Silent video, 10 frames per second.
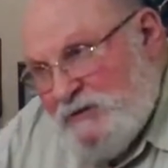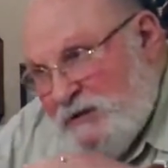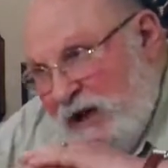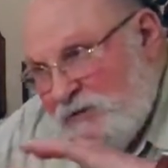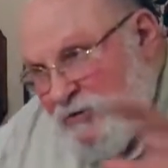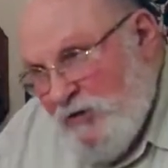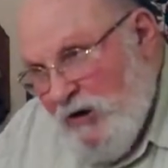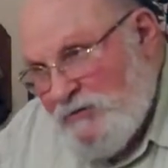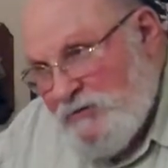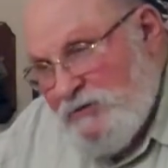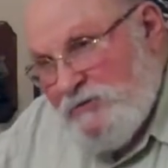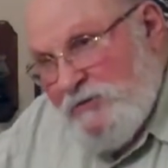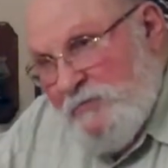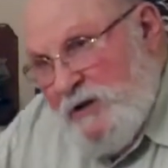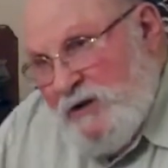Satan's lost his
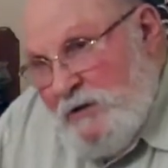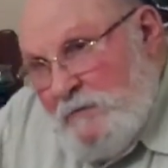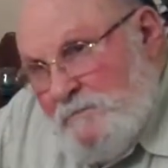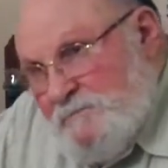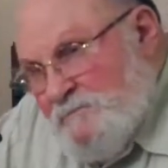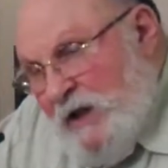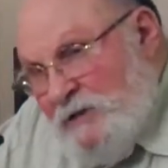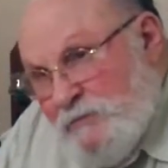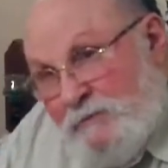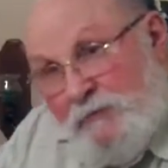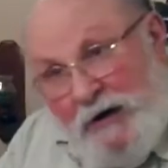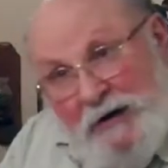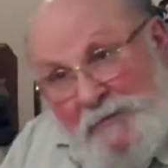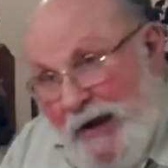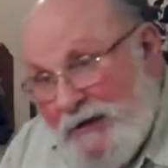dominion. That's what
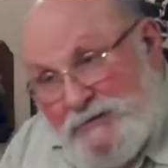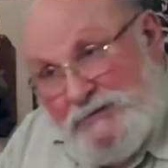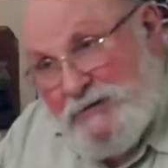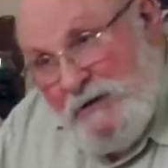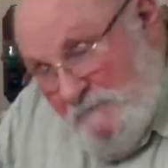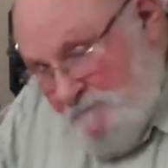freedom is.